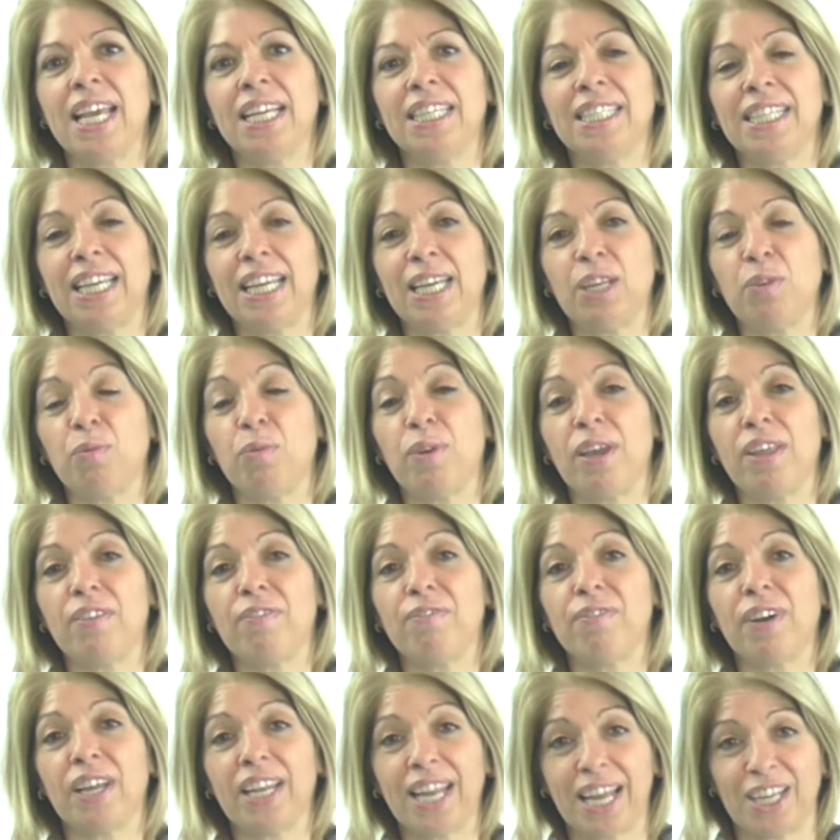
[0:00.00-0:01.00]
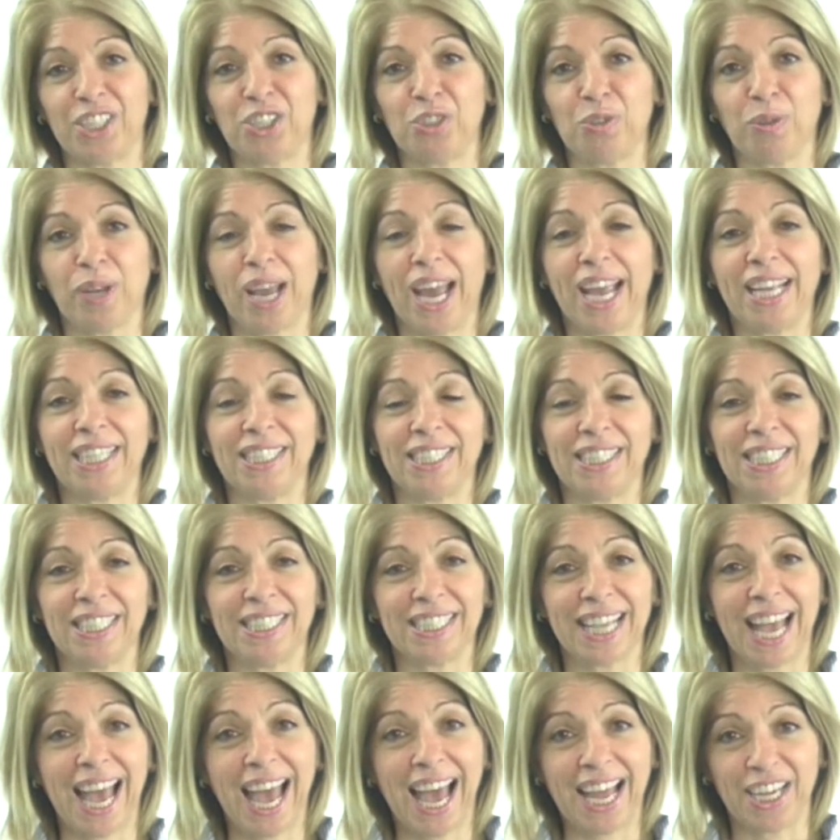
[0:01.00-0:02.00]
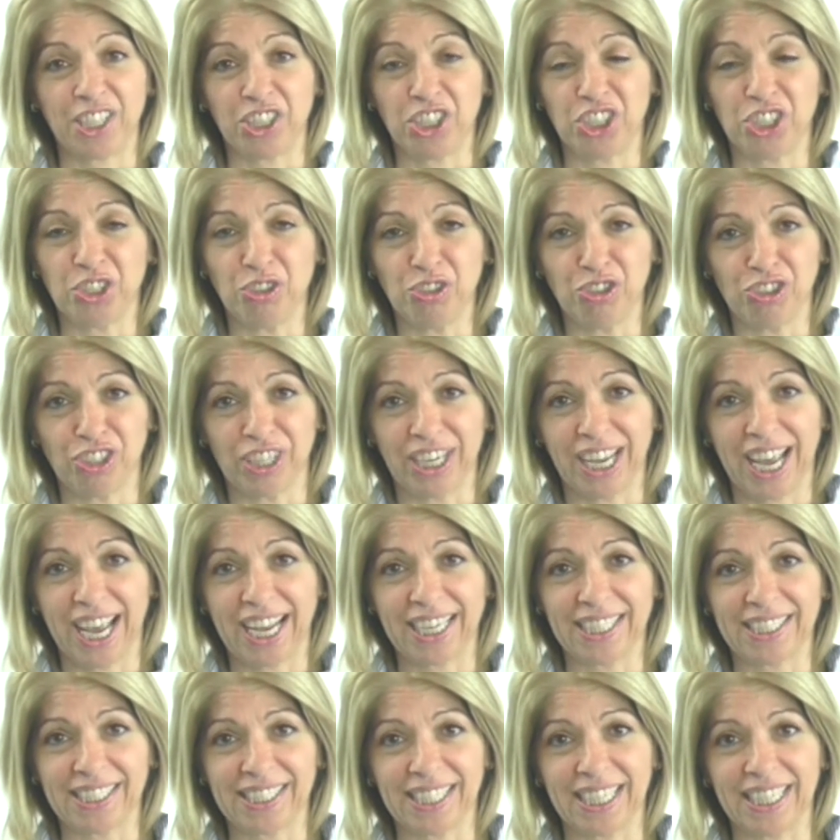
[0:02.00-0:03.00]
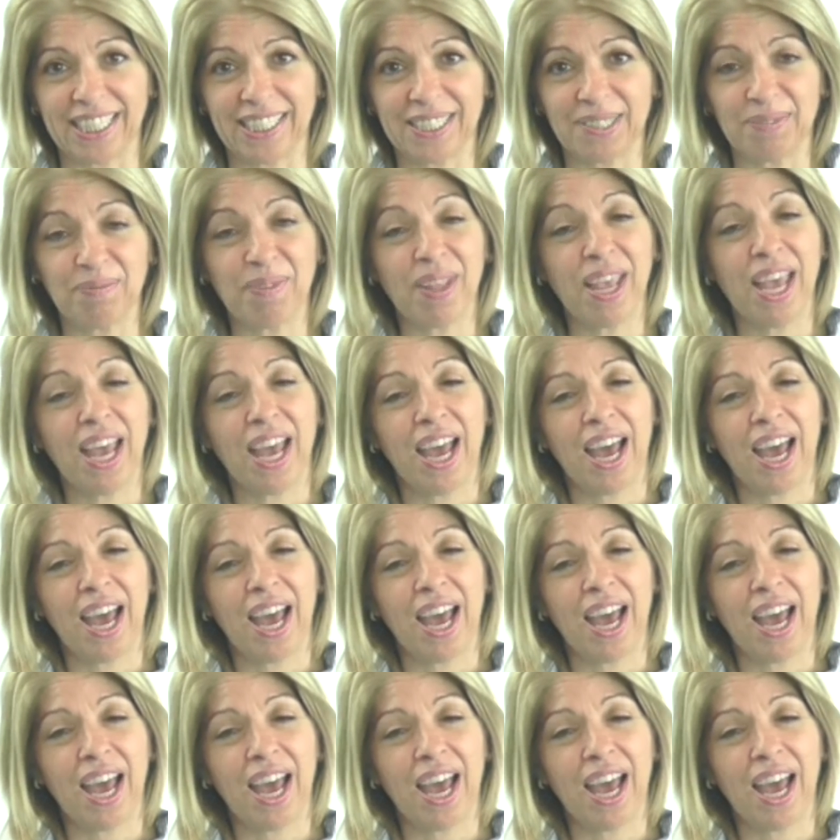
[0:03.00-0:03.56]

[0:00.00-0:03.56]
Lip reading: dealing with financial cases and children cases.